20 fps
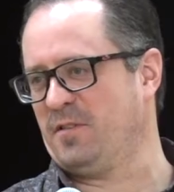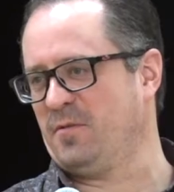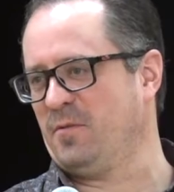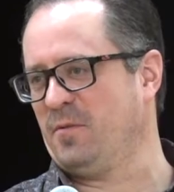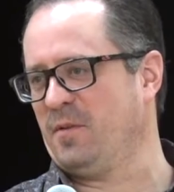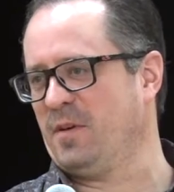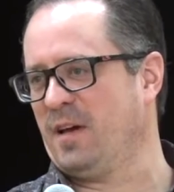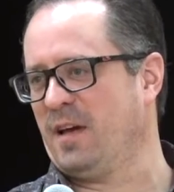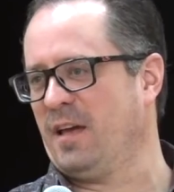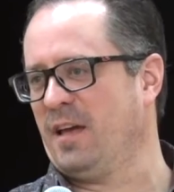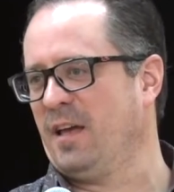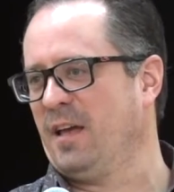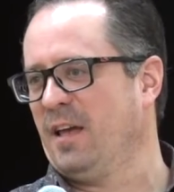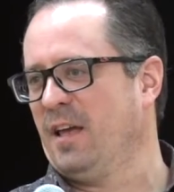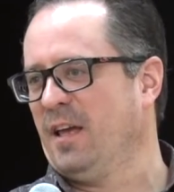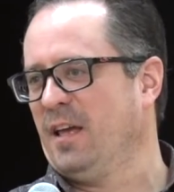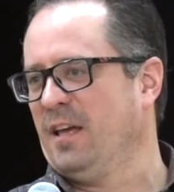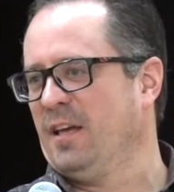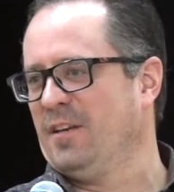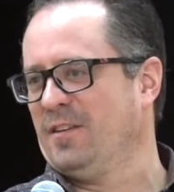
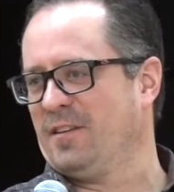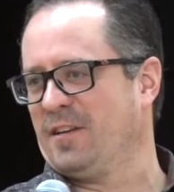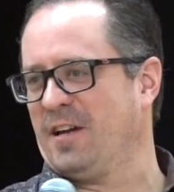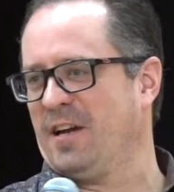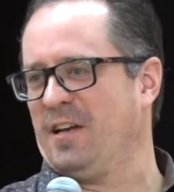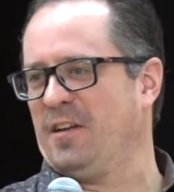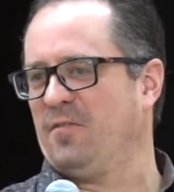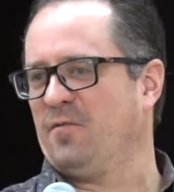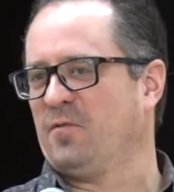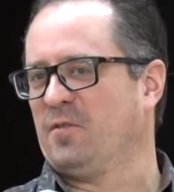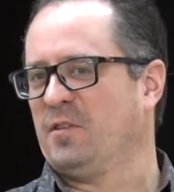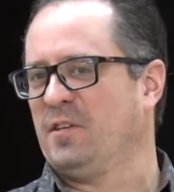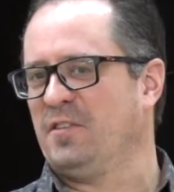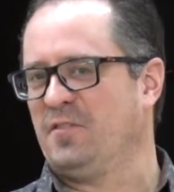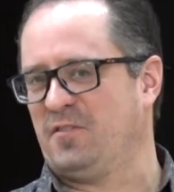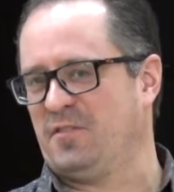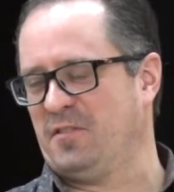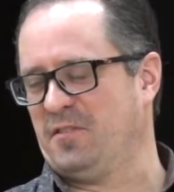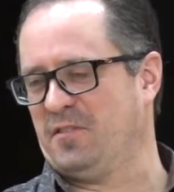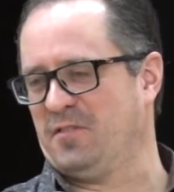to kind of
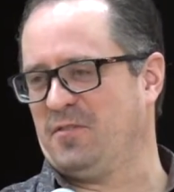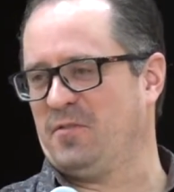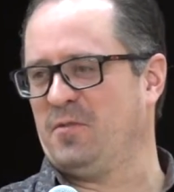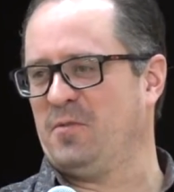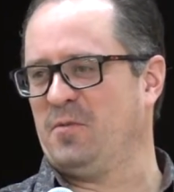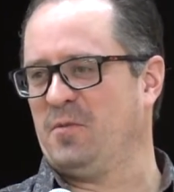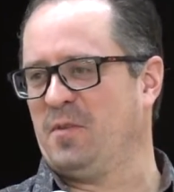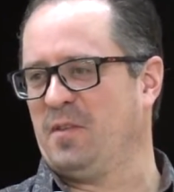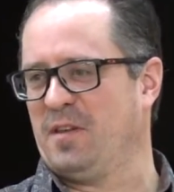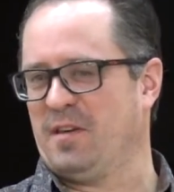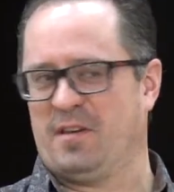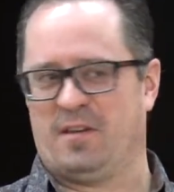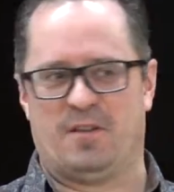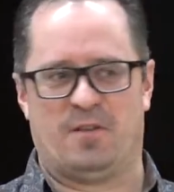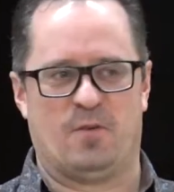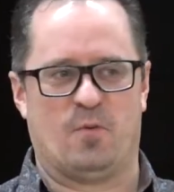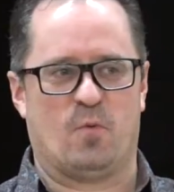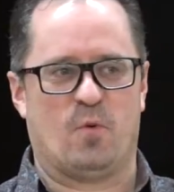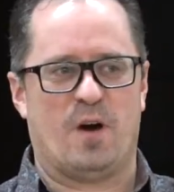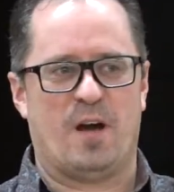listen to the
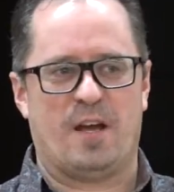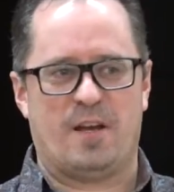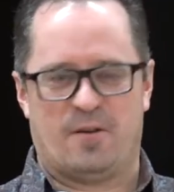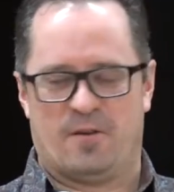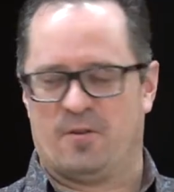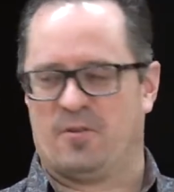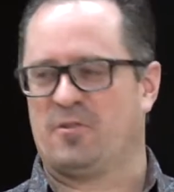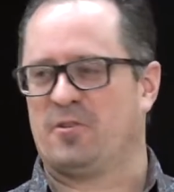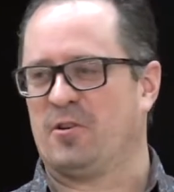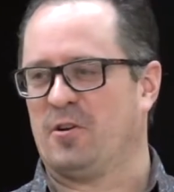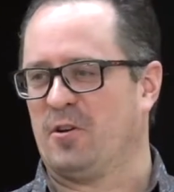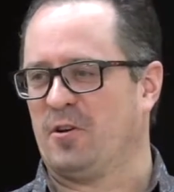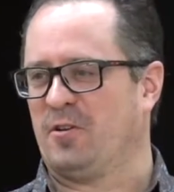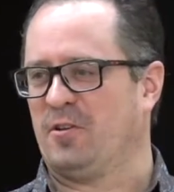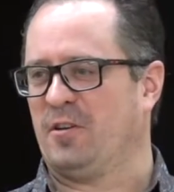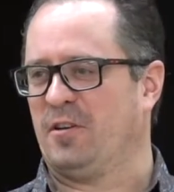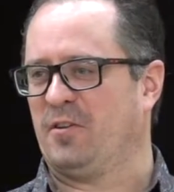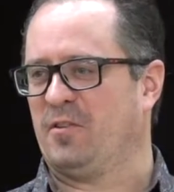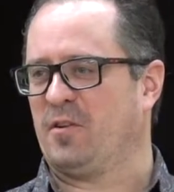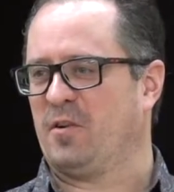wider
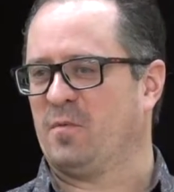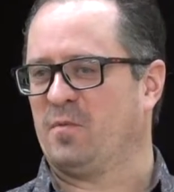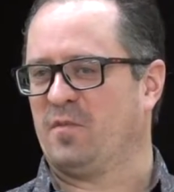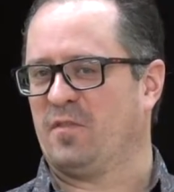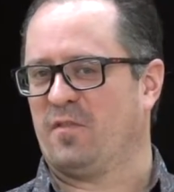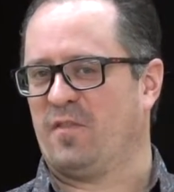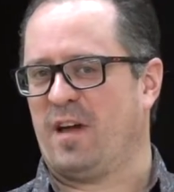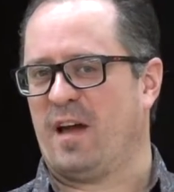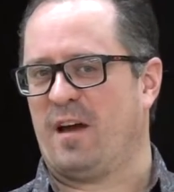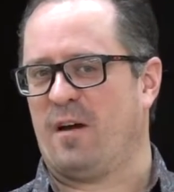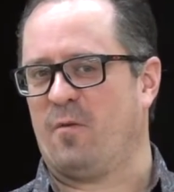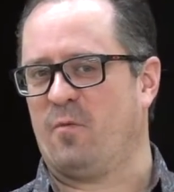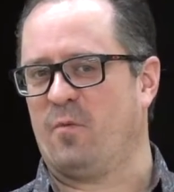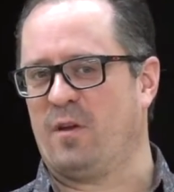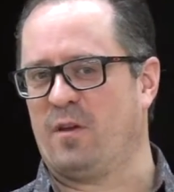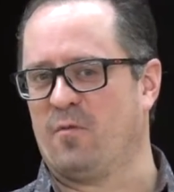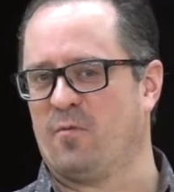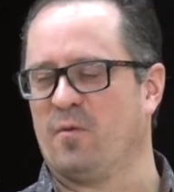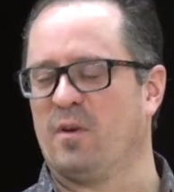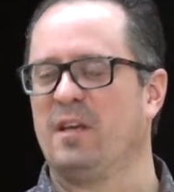church in terms of how
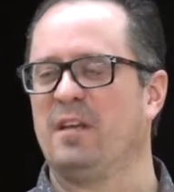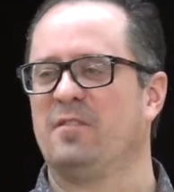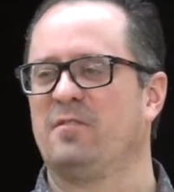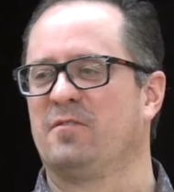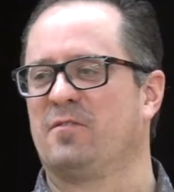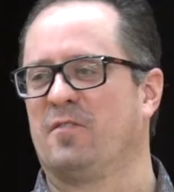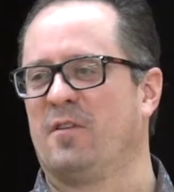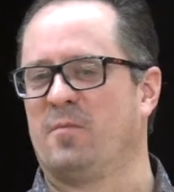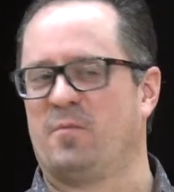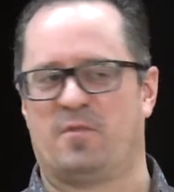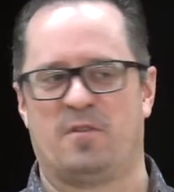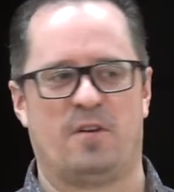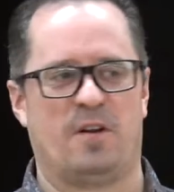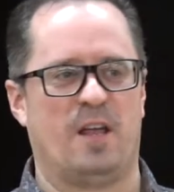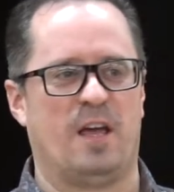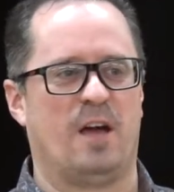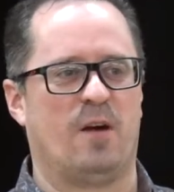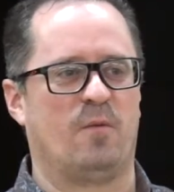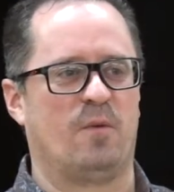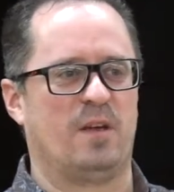we read Scripture and
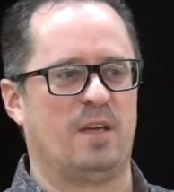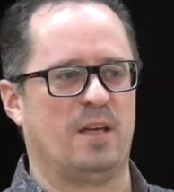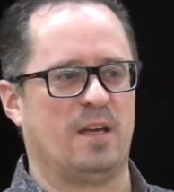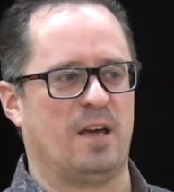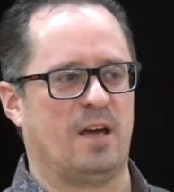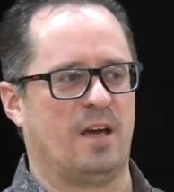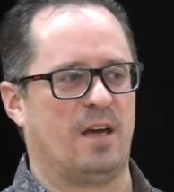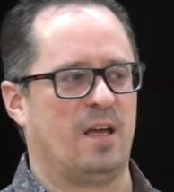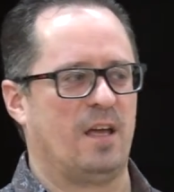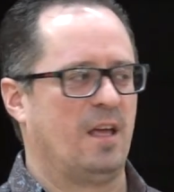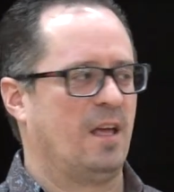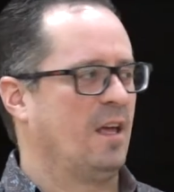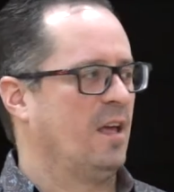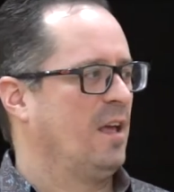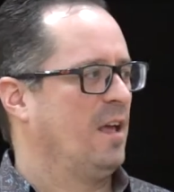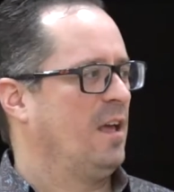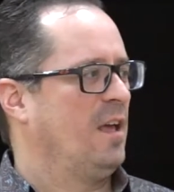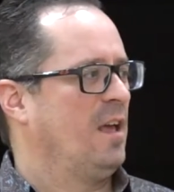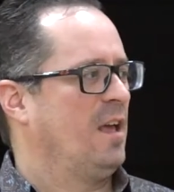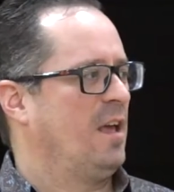how
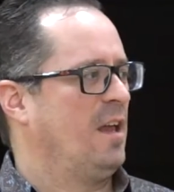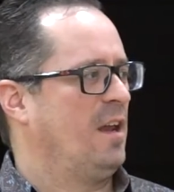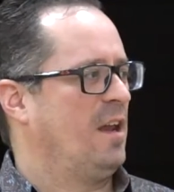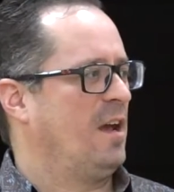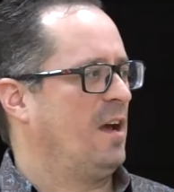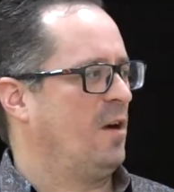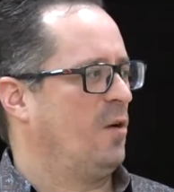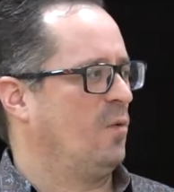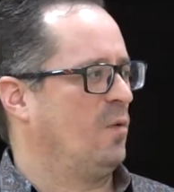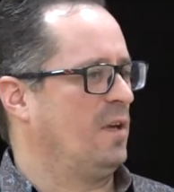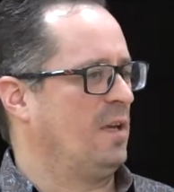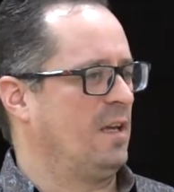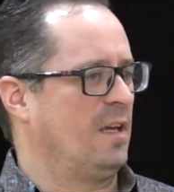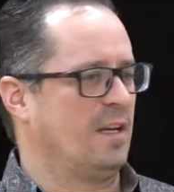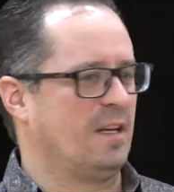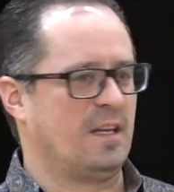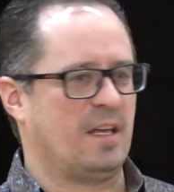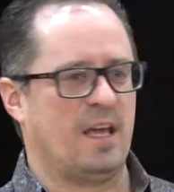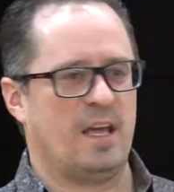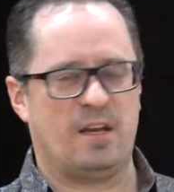we
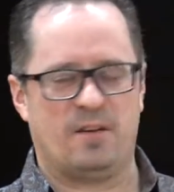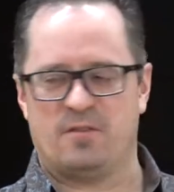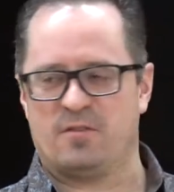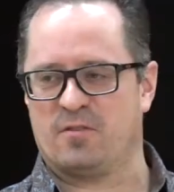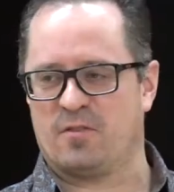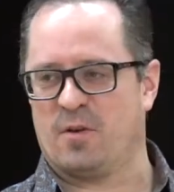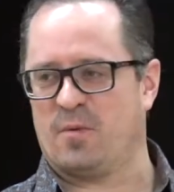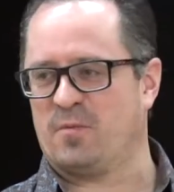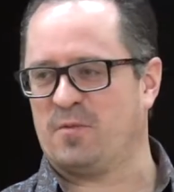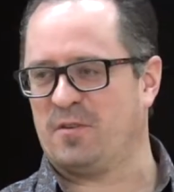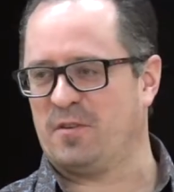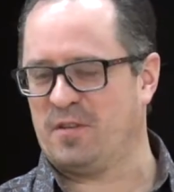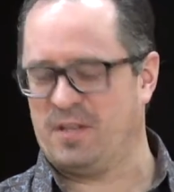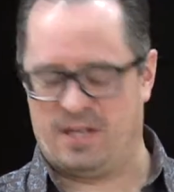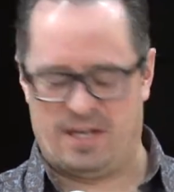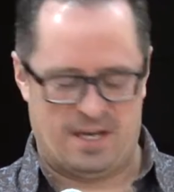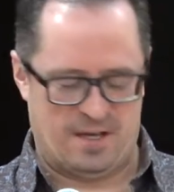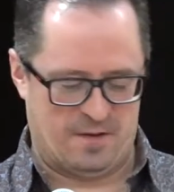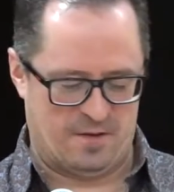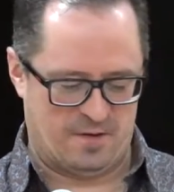engage Scripture
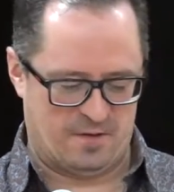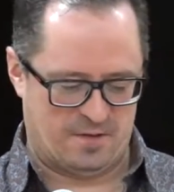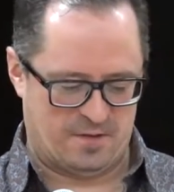together.